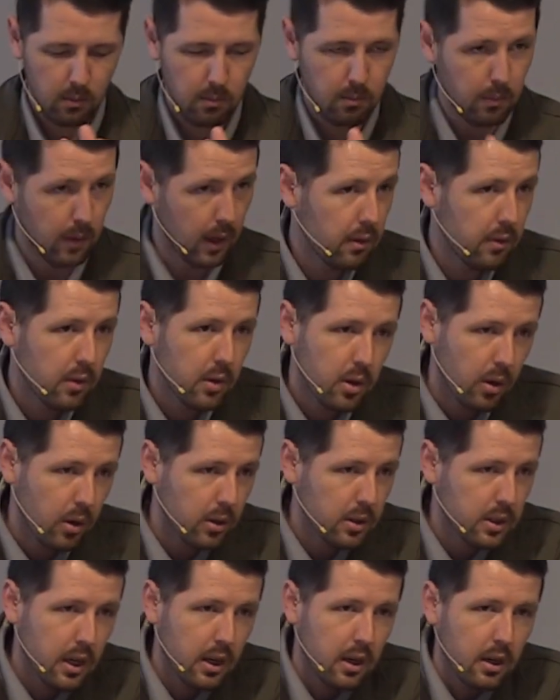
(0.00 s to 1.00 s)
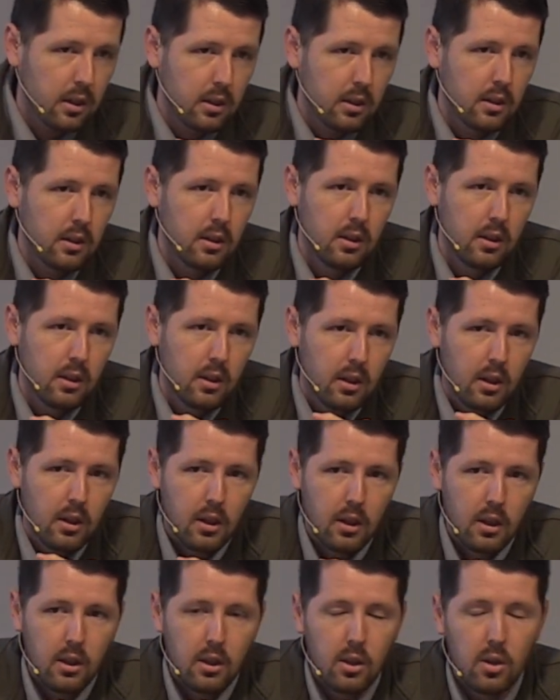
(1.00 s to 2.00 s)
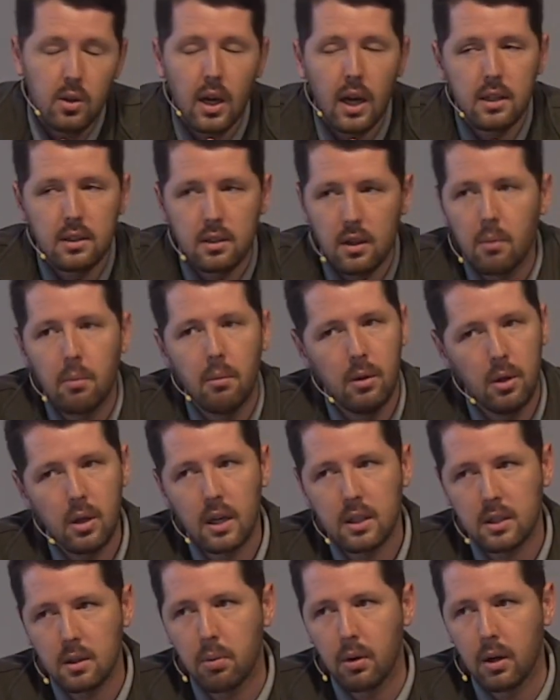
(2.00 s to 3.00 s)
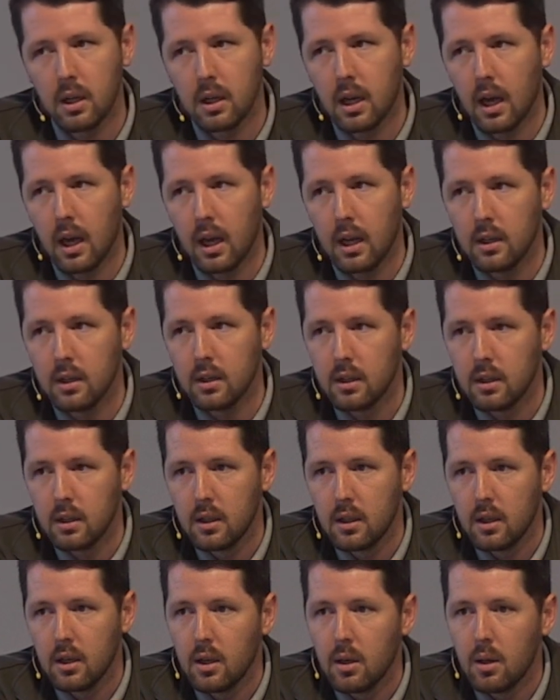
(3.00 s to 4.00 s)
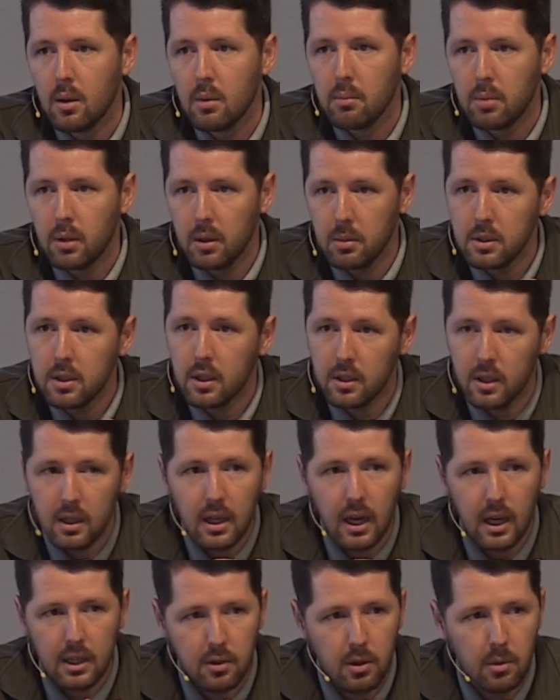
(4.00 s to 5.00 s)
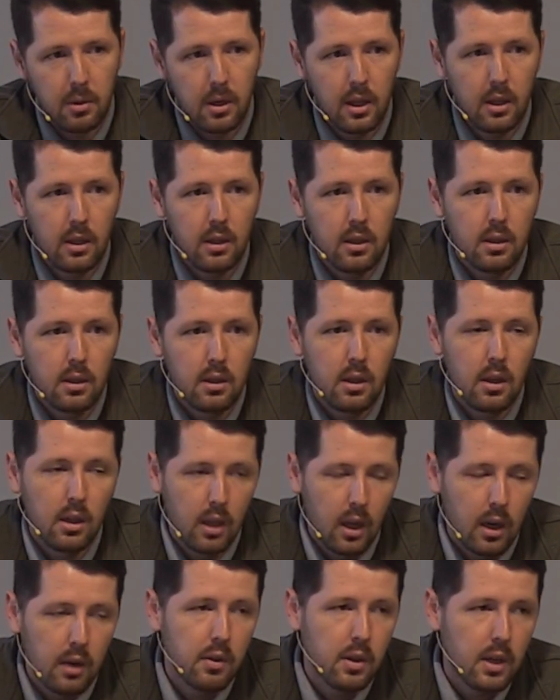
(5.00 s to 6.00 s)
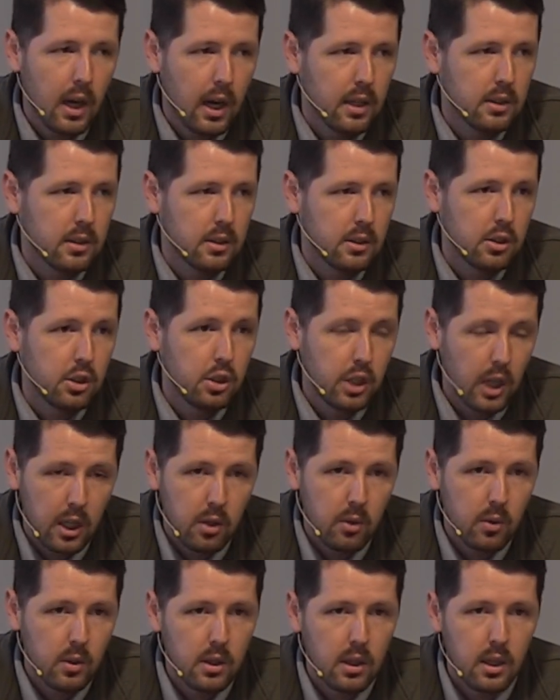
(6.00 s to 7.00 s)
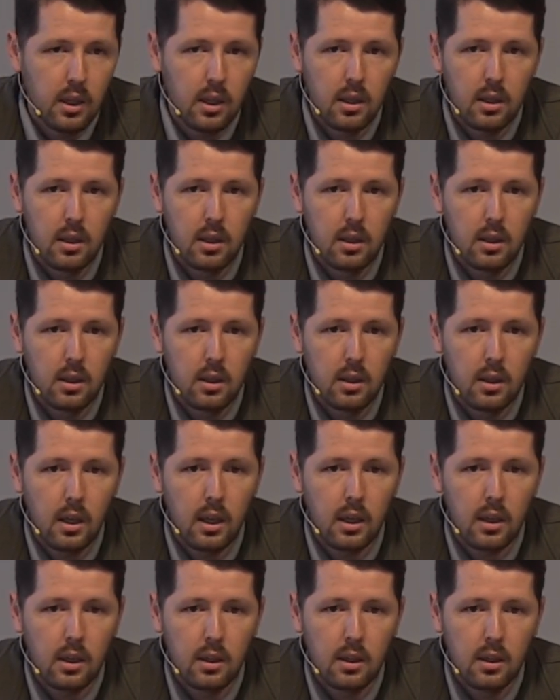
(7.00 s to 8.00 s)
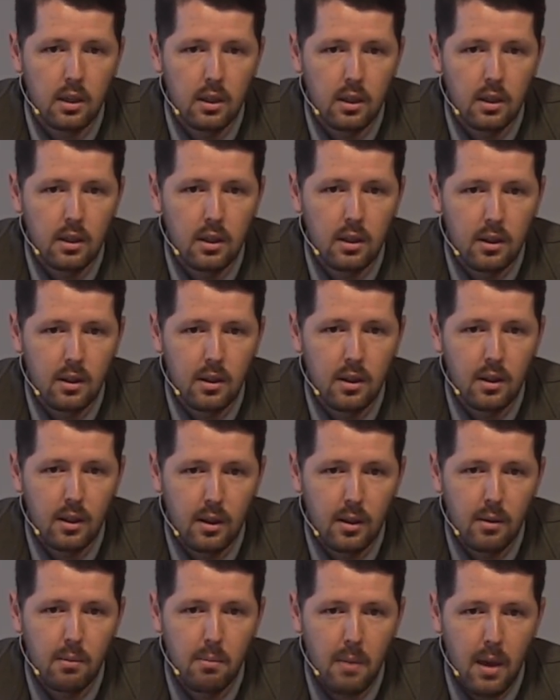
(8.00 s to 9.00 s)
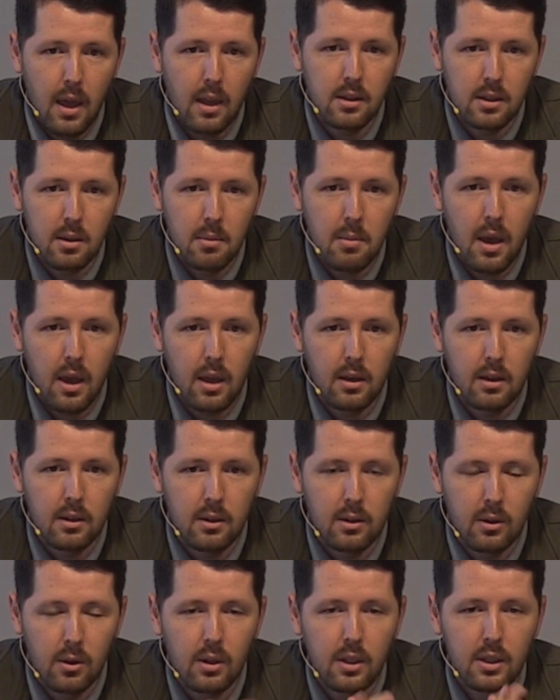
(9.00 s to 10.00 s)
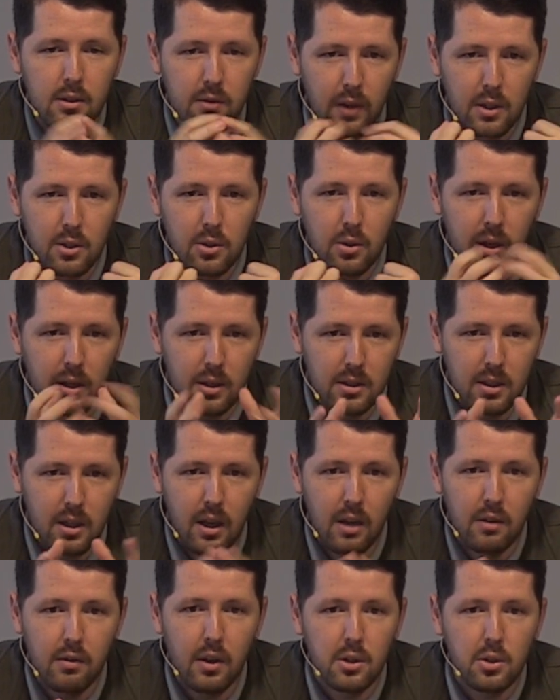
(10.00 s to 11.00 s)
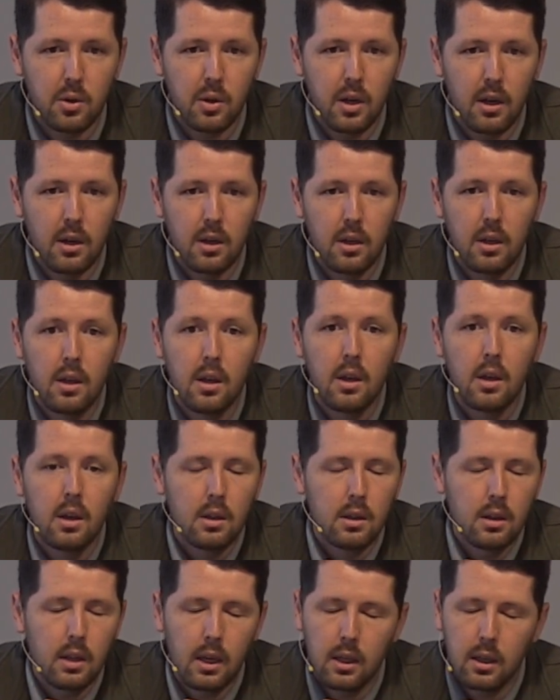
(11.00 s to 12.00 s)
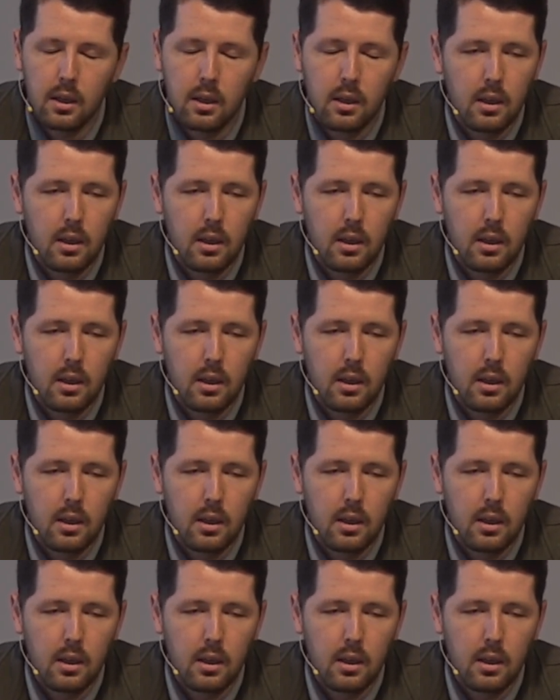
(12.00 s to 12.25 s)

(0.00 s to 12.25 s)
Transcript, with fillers: Many of you girls here, you guys are you guys are pretty kind. But let me talk to the guys for a minute. A lot of you guys genuinely like man to man or at least facial hair to non-facial hair, like